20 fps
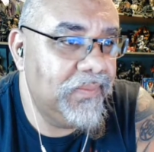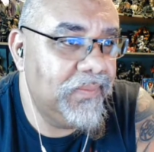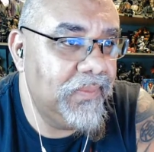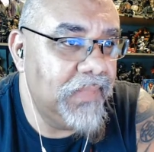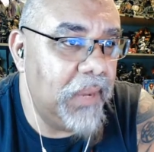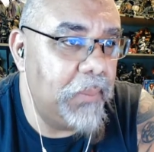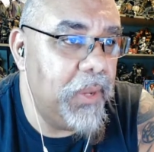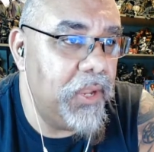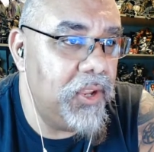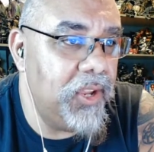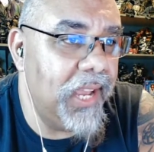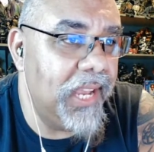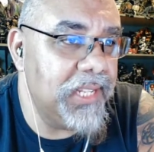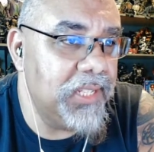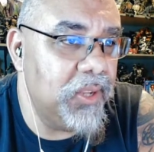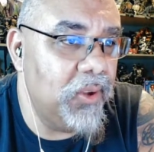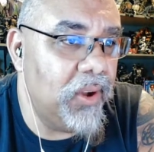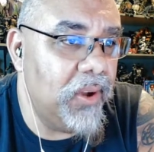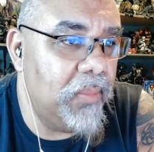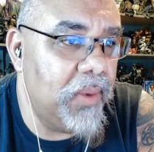I mean, you guys
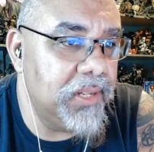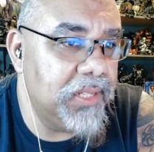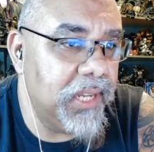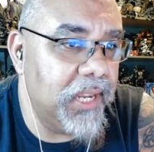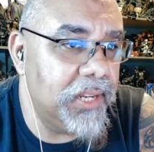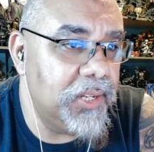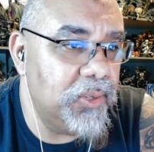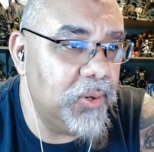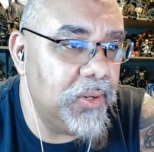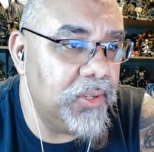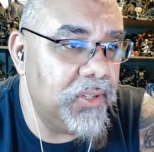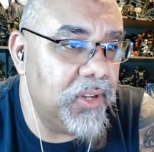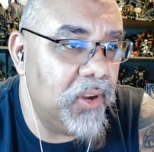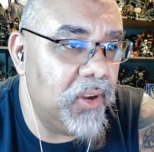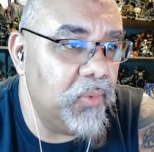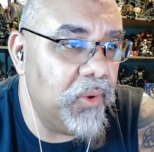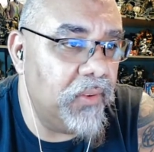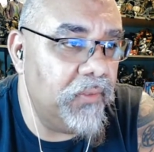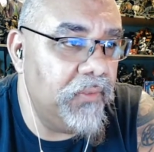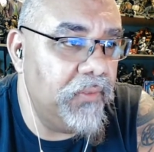know how much I enjoy John
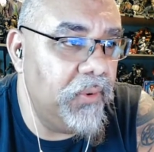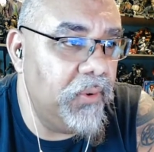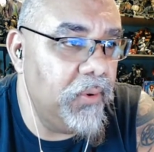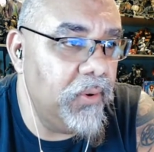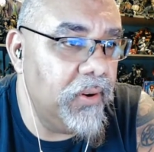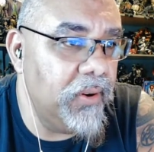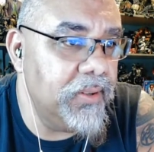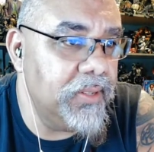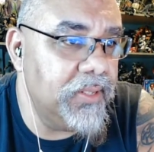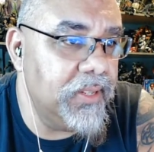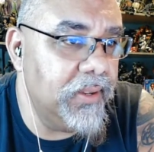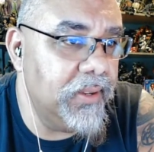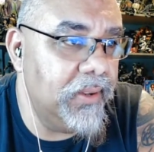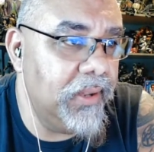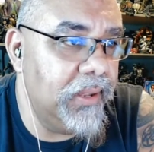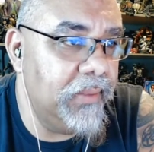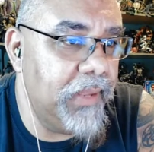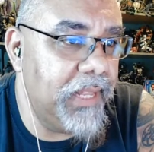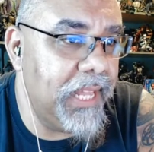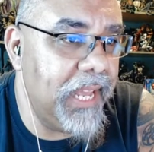Wick four. So,
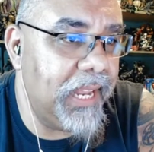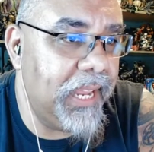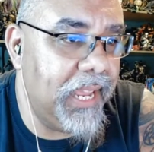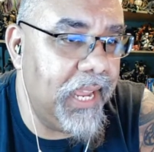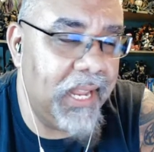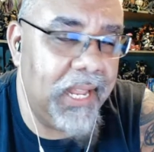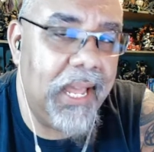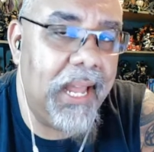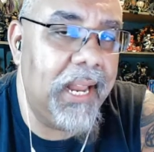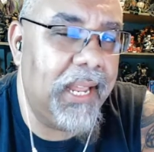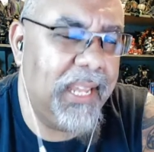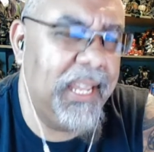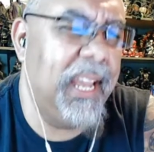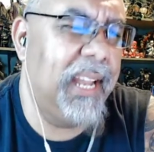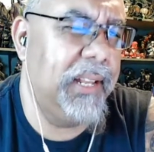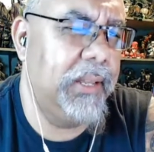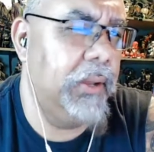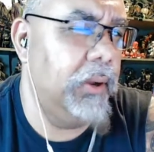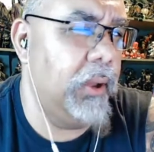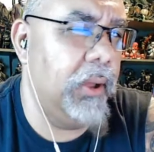I mean, that kick kind of
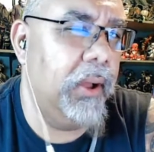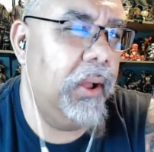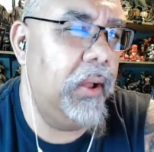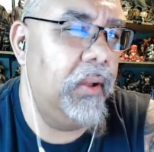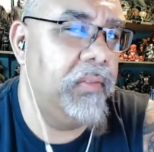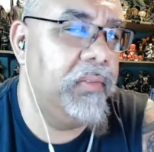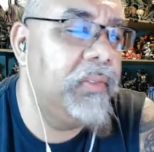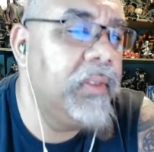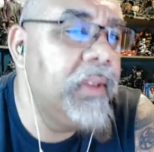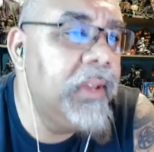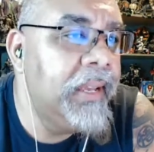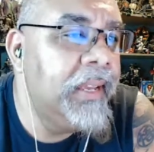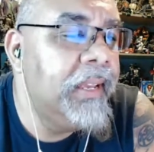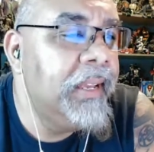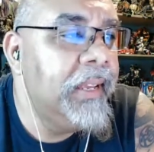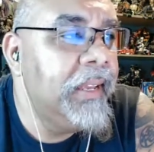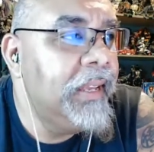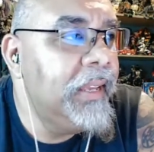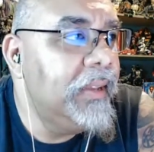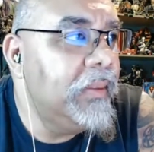kicked it off.
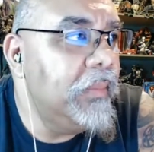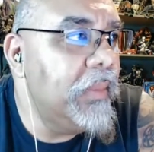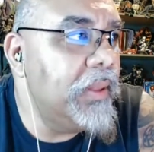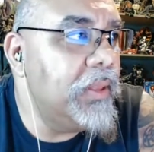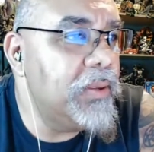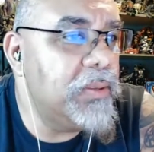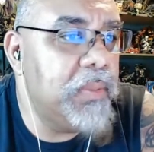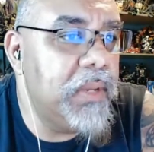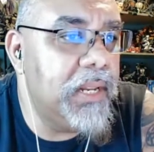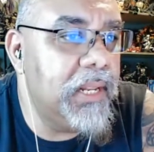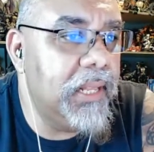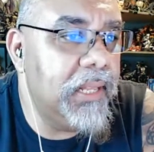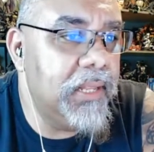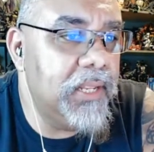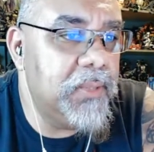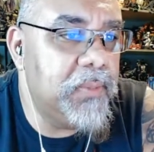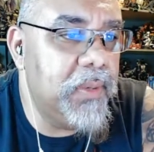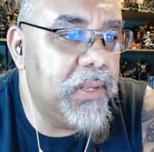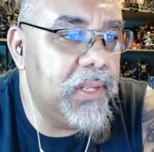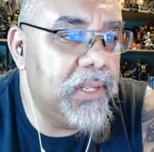But there's been there's,
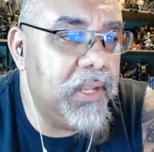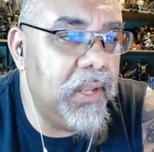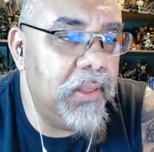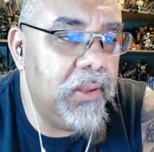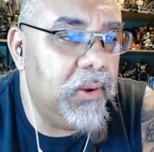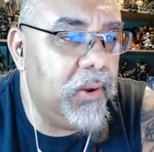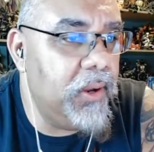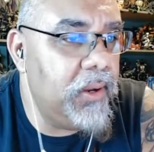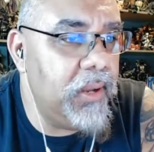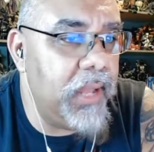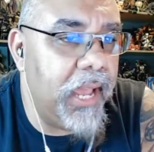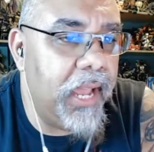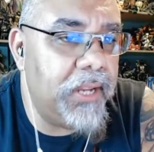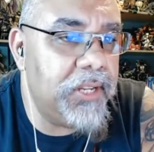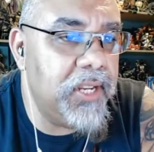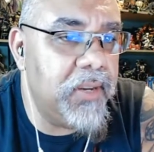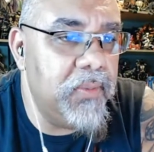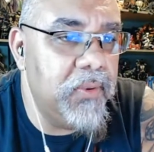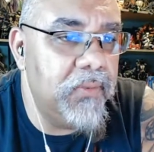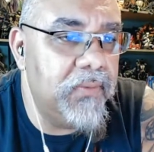there's other good
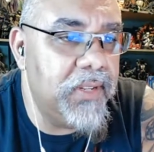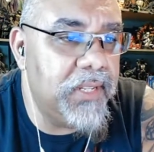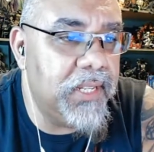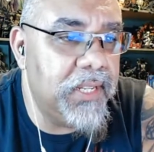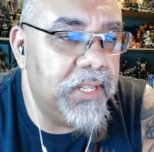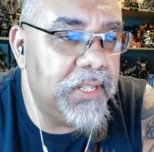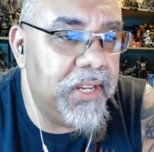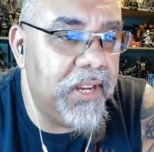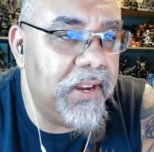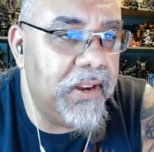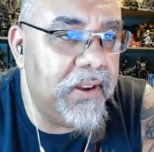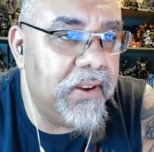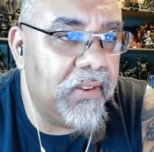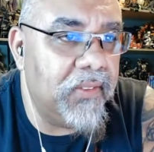action movies this year,